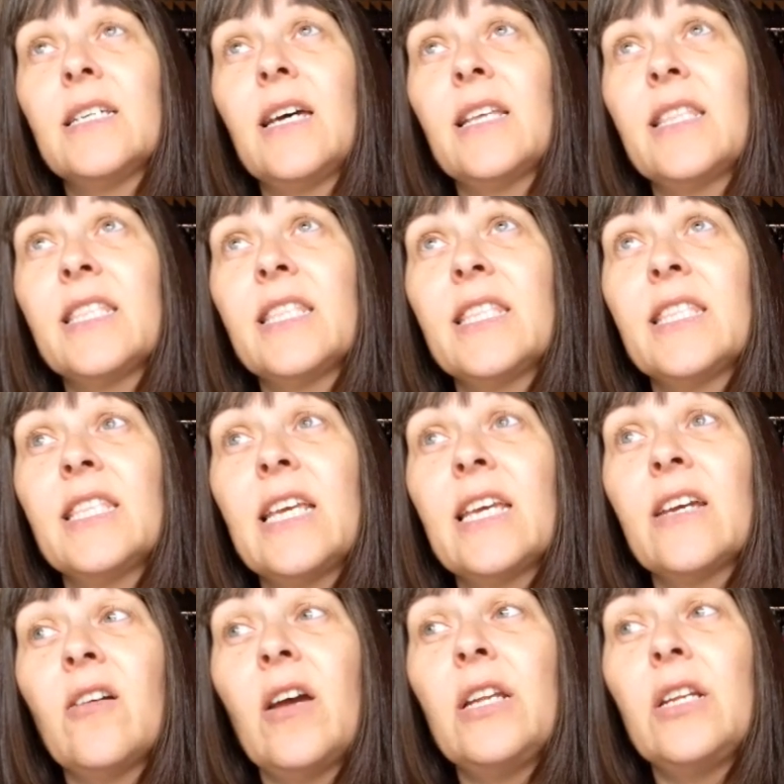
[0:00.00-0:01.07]
I
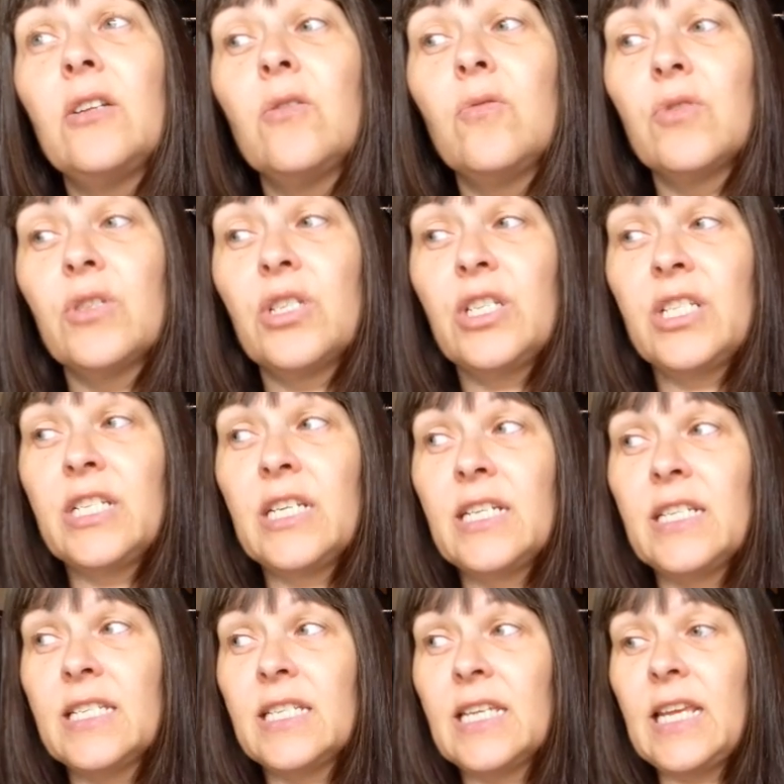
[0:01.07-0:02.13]
think I launched
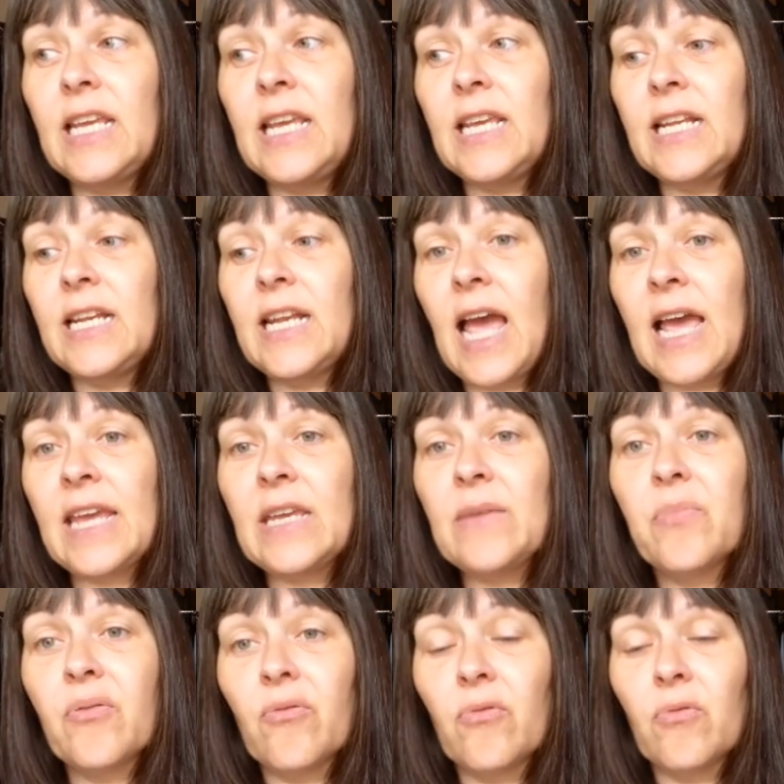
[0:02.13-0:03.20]
it in
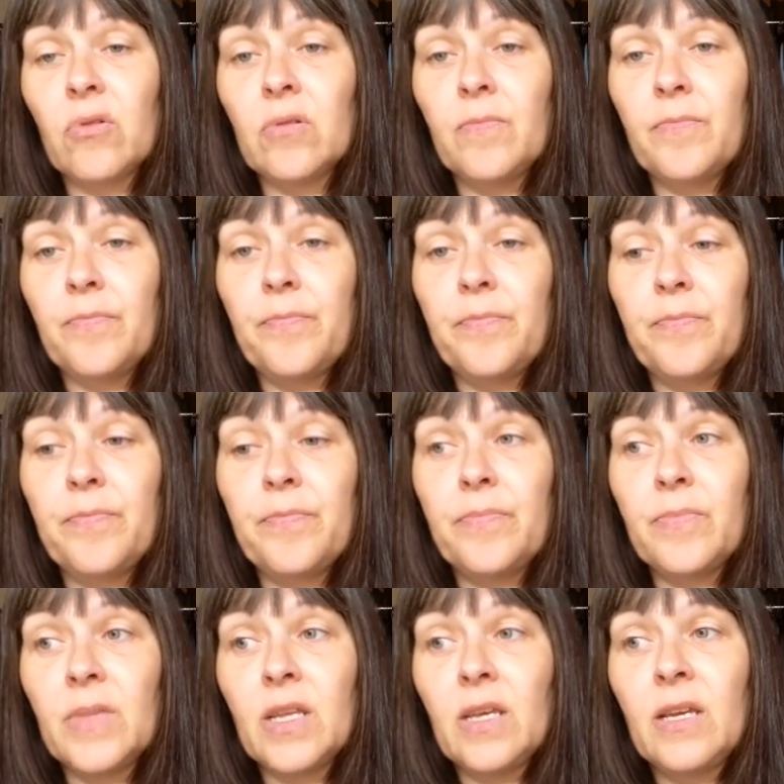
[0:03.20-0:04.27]
April.
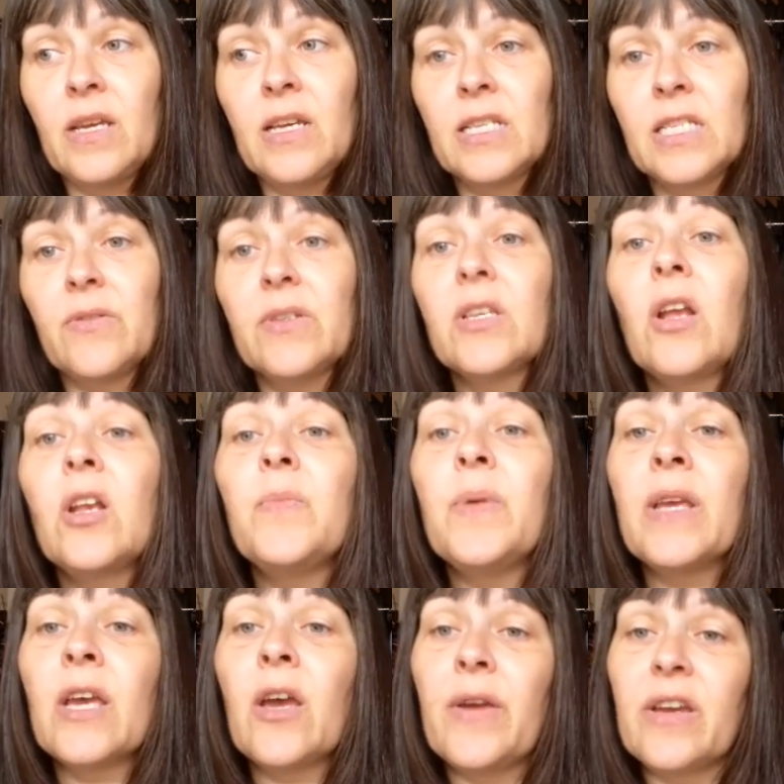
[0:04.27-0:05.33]
So it's only
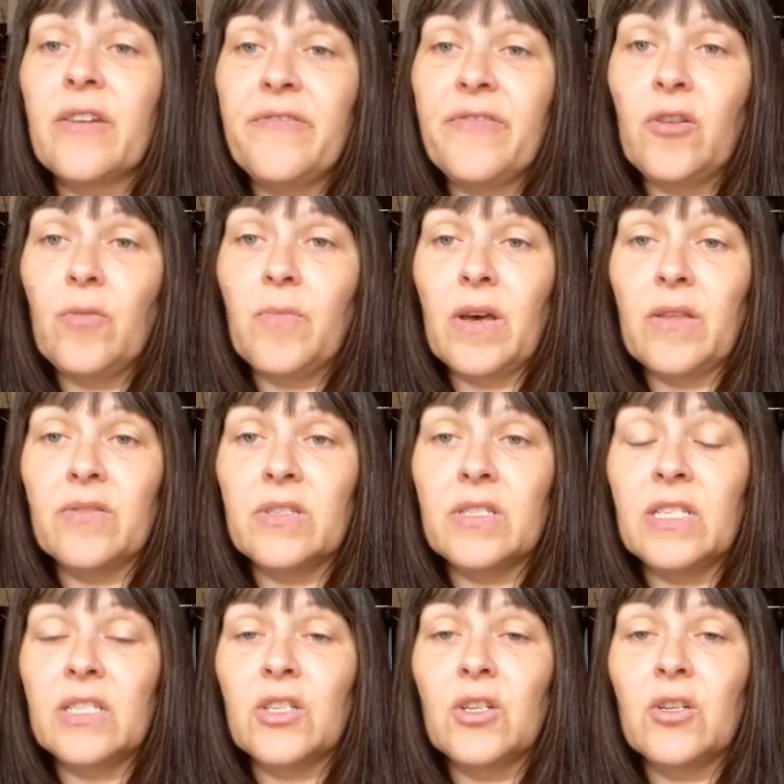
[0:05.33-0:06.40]
been going a few
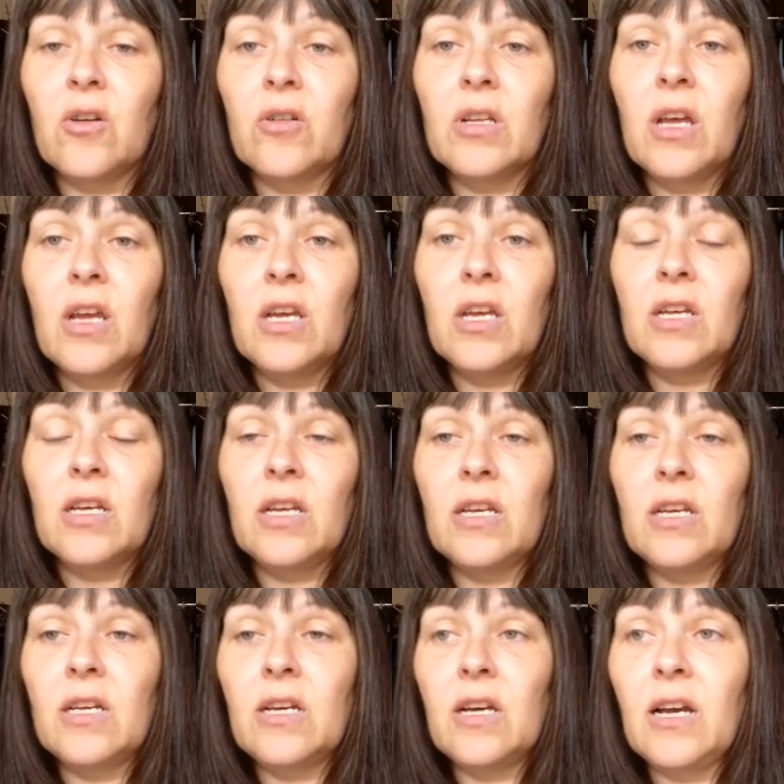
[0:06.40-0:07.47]
months. It's not,
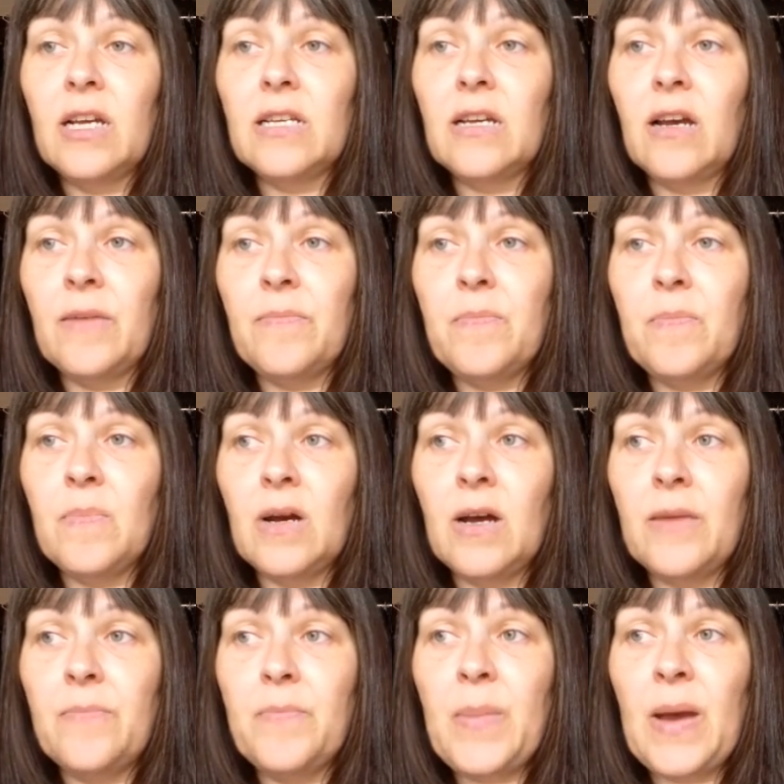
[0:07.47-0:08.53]

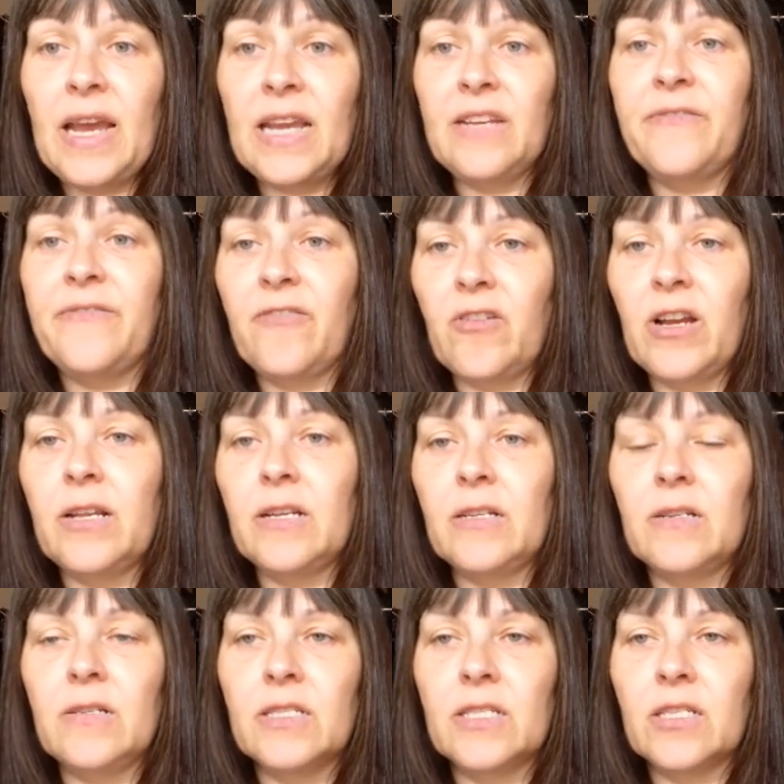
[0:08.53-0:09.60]
I paid for it,
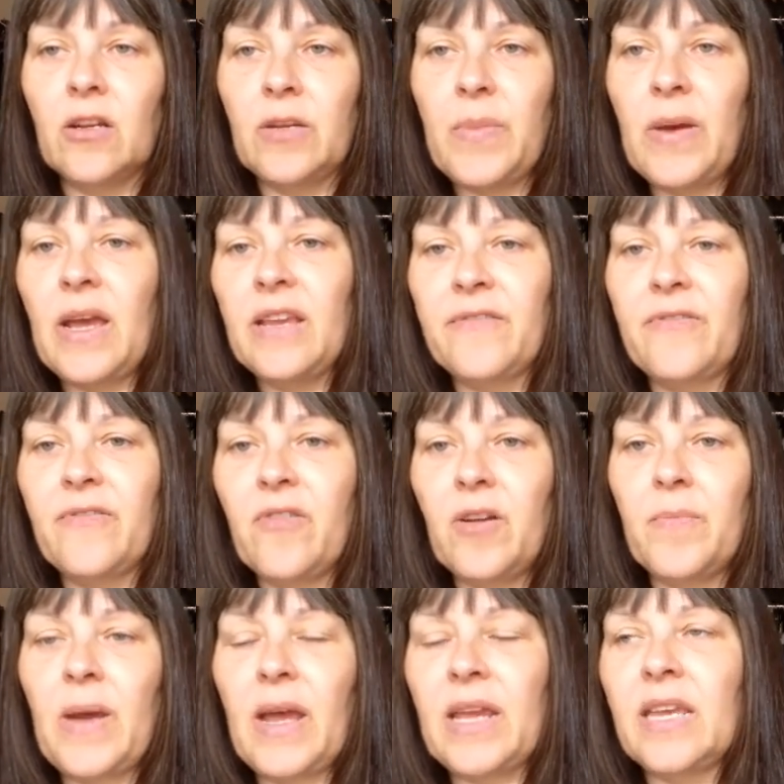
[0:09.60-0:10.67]
started paying for
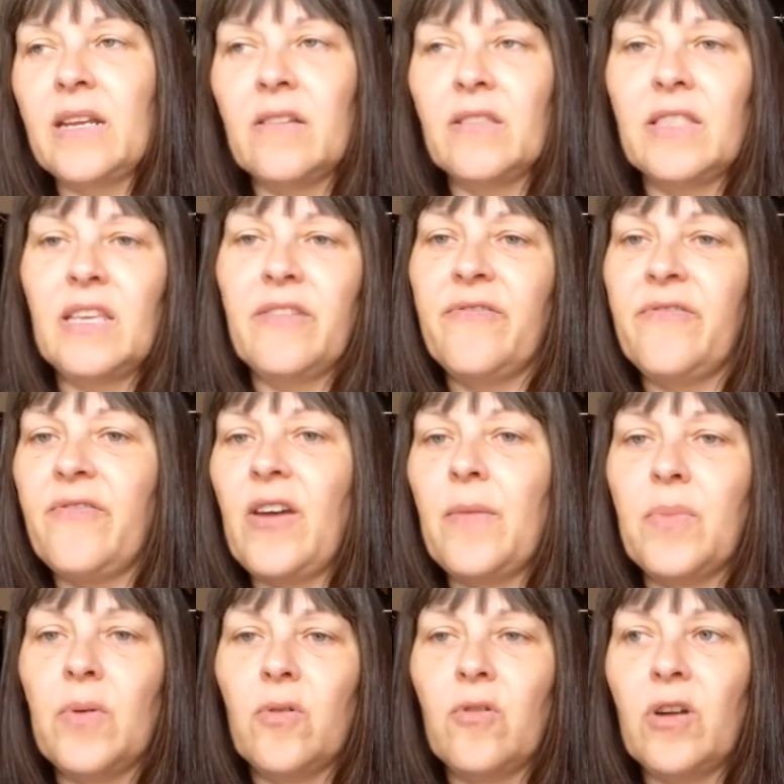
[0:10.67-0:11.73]
it back in, I think,
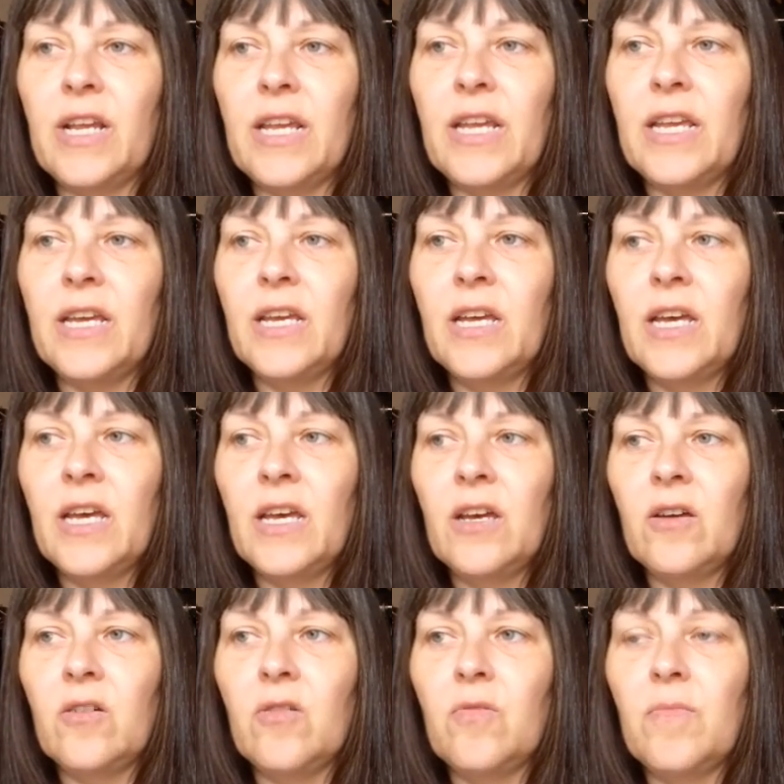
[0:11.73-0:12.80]
February.
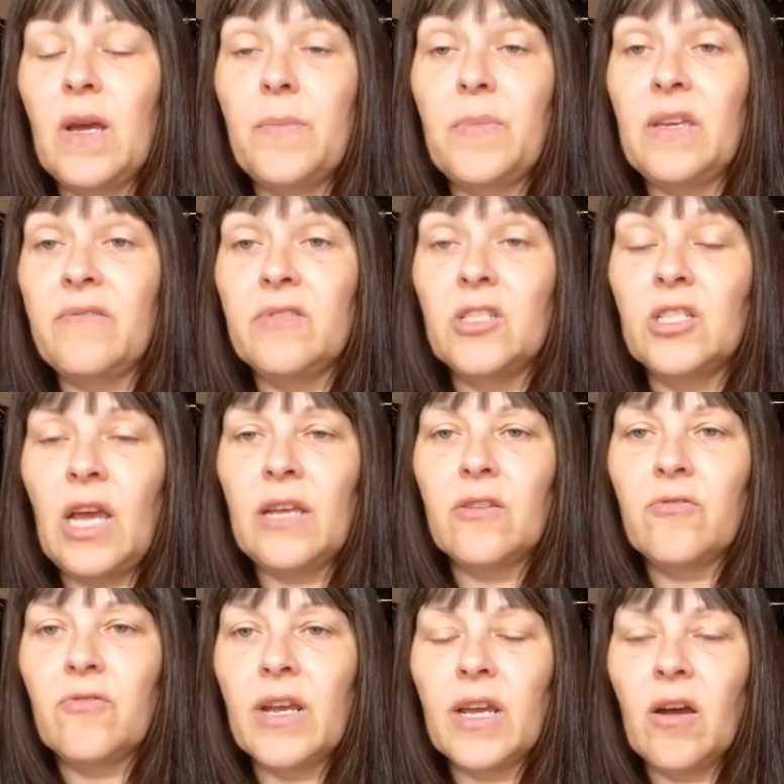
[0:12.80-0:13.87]
Or maybe even
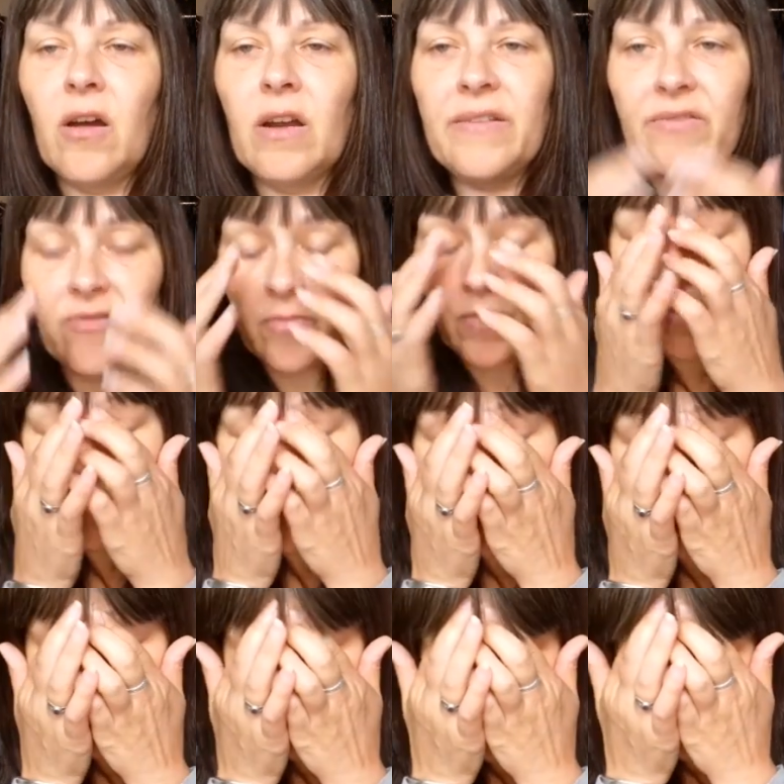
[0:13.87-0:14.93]
January, I can't even
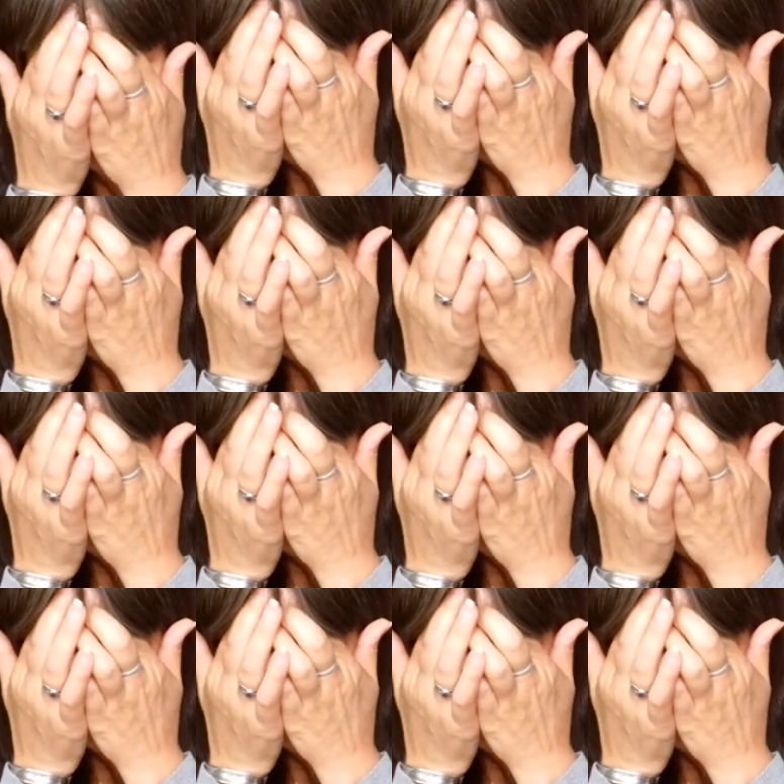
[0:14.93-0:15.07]
remember